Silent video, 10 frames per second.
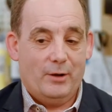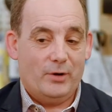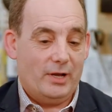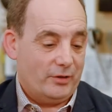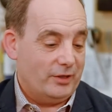
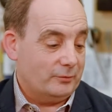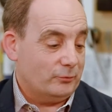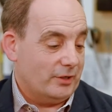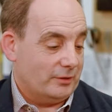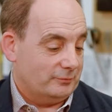Well, I think
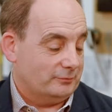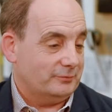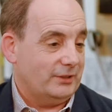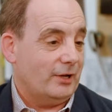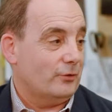we're,
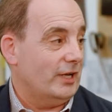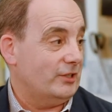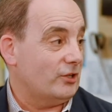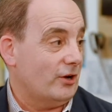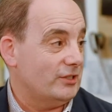you know,
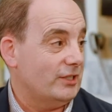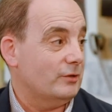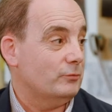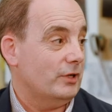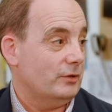
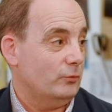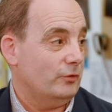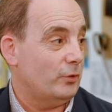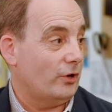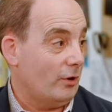excited and
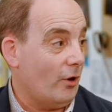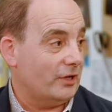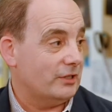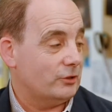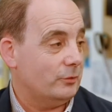we have put a
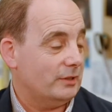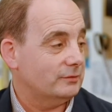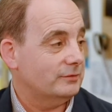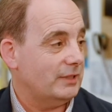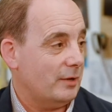lot into it.
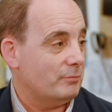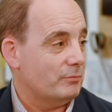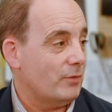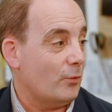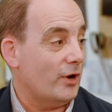And um,
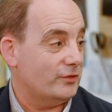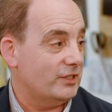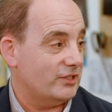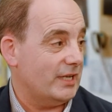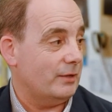my wife
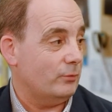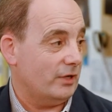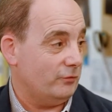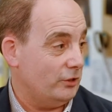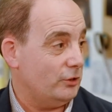did say,
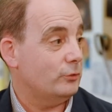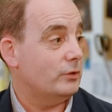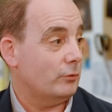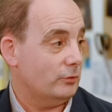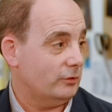whatever you do,
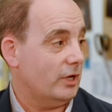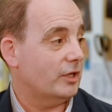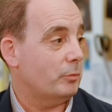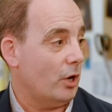don't look like a